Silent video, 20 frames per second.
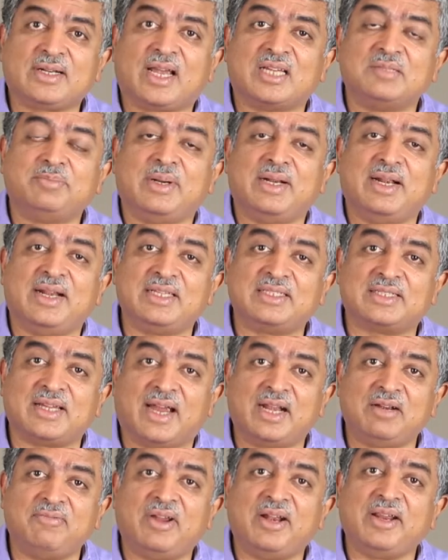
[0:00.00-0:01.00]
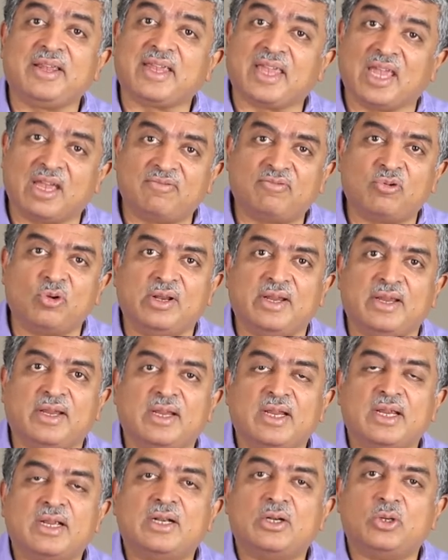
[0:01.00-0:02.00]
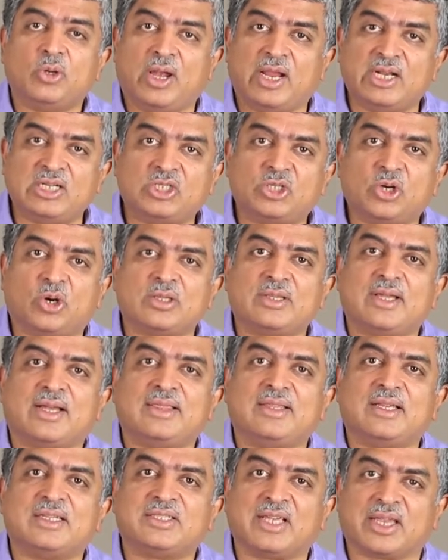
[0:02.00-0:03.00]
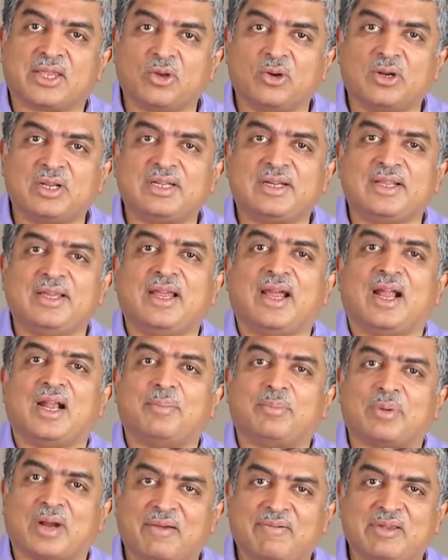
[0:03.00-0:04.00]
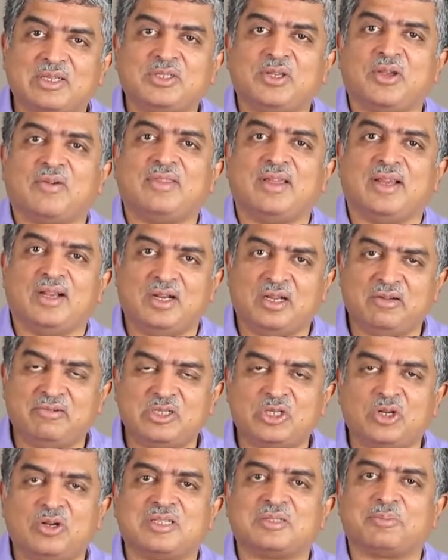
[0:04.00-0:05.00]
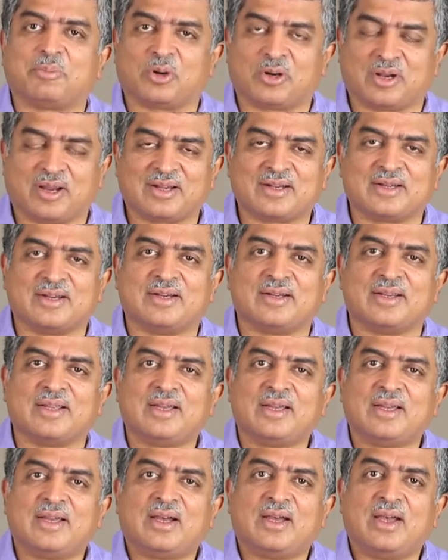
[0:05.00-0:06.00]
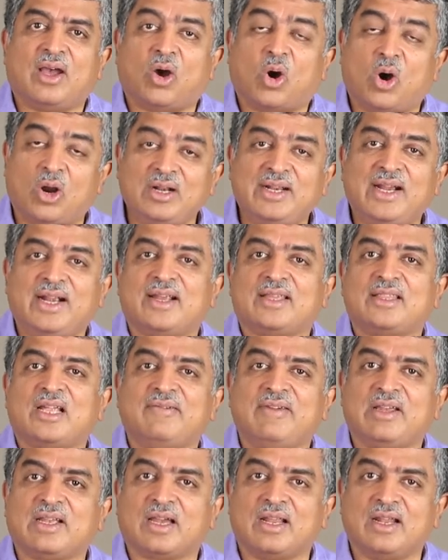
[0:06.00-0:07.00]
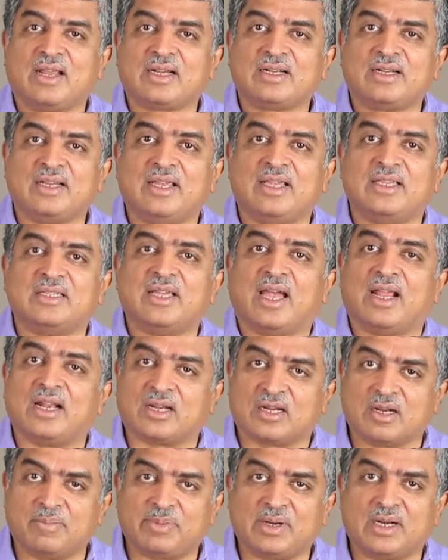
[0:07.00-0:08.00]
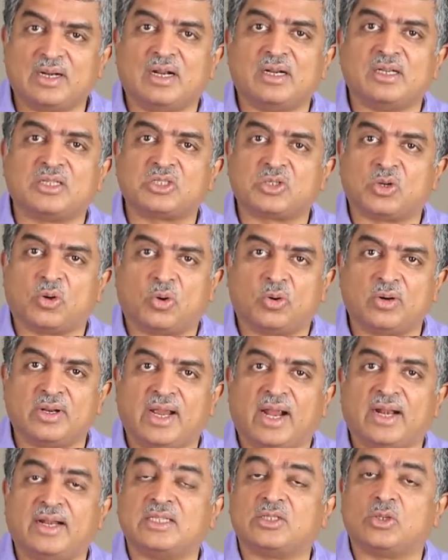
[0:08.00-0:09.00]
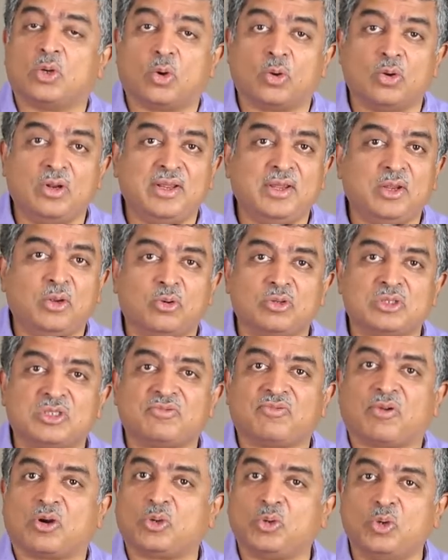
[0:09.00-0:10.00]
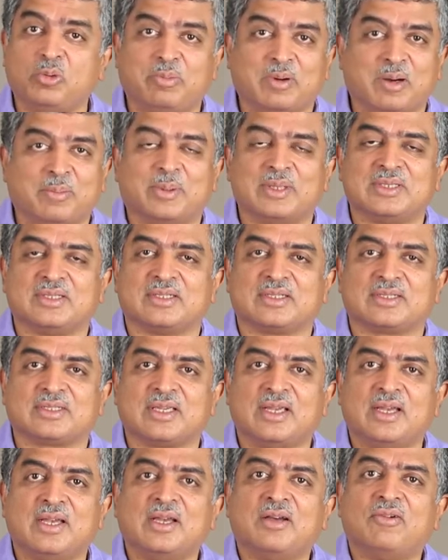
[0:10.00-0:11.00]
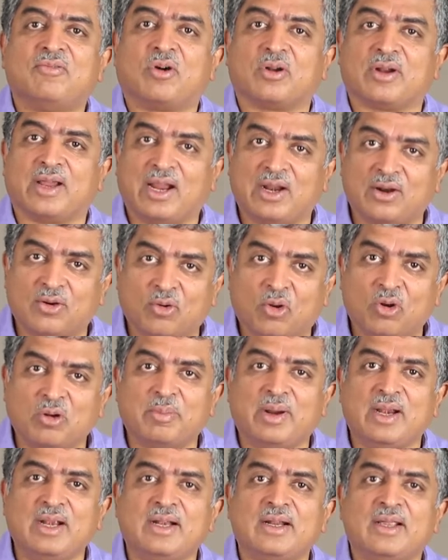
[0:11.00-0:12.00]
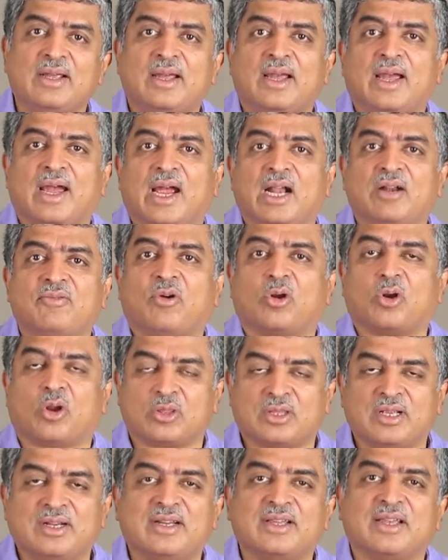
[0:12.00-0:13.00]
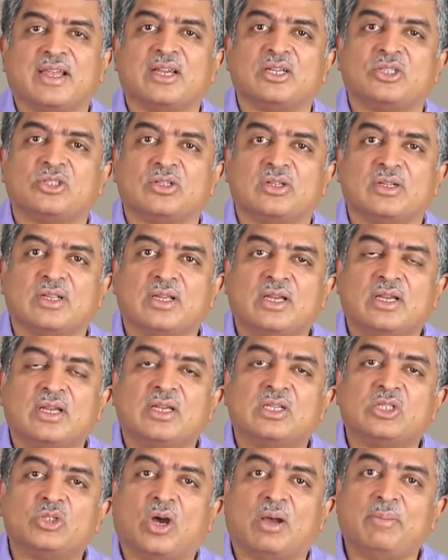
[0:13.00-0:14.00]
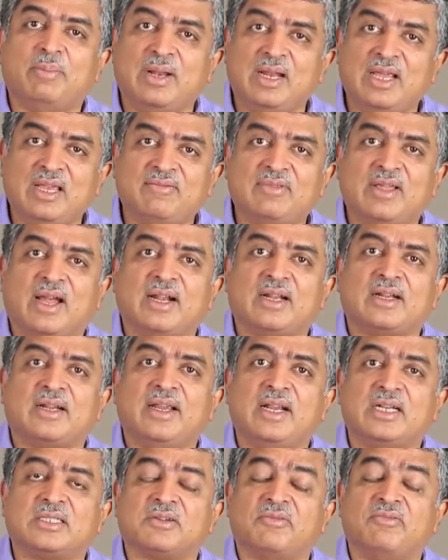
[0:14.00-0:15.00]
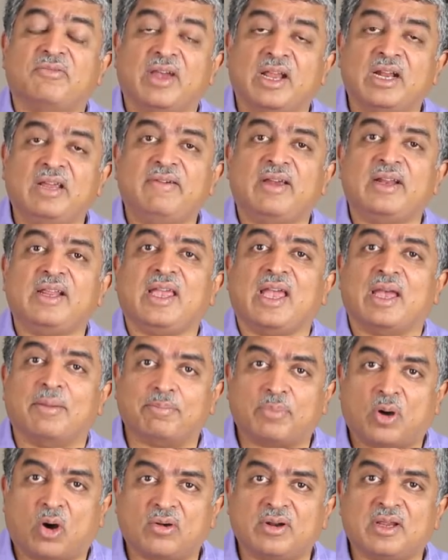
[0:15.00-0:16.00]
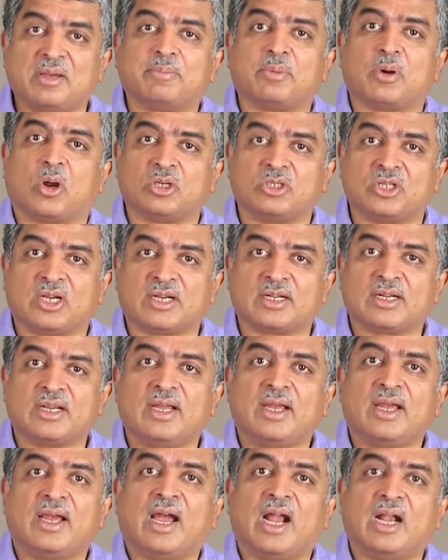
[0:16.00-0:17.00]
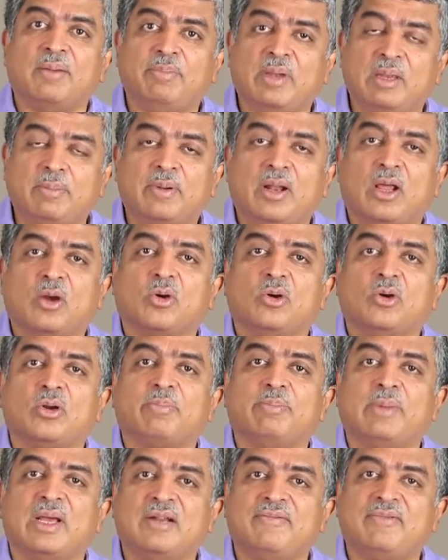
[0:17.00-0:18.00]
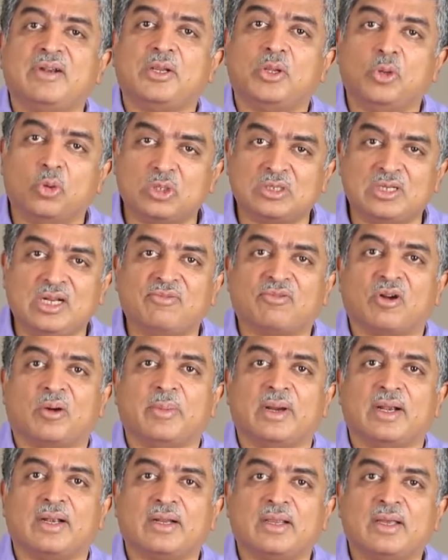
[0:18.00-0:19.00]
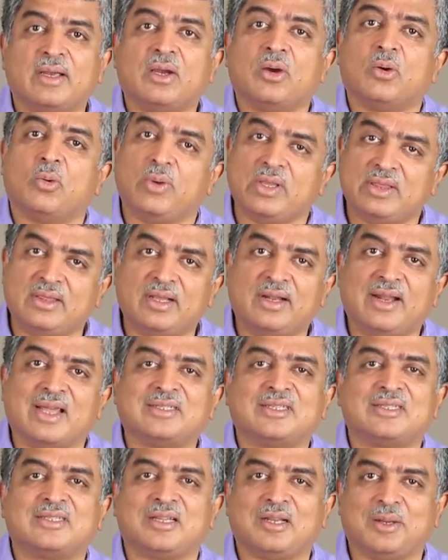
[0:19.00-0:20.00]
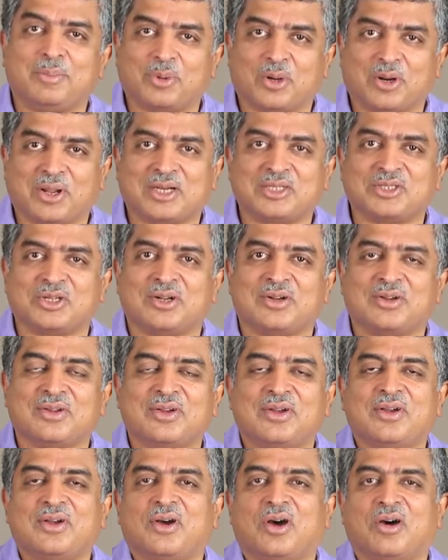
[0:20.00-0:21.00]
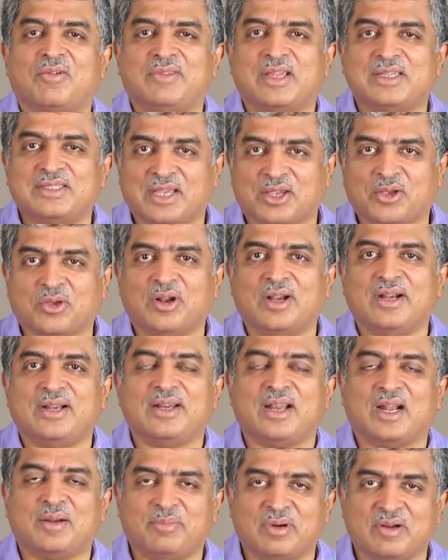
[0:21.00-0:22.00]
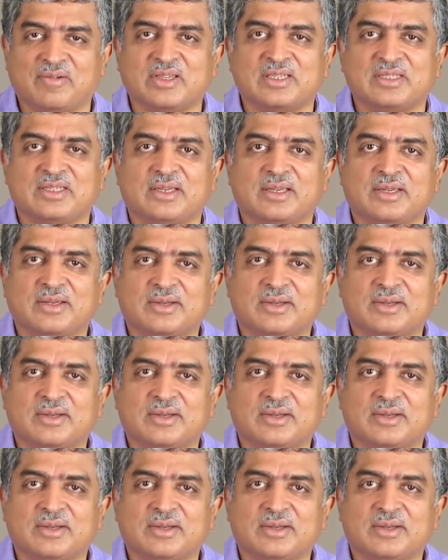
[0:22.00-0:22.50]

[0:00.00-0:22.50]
has been designed very carefully to ensure that the security and privacy of the individual is protected. All data that we collect is encrypted and stored and is only used for two purposes, for enrollment and for authentication. So I believe that it's a very, very empowering project and people are going to benefit hugely from it with the necessary protection of their security and privacy.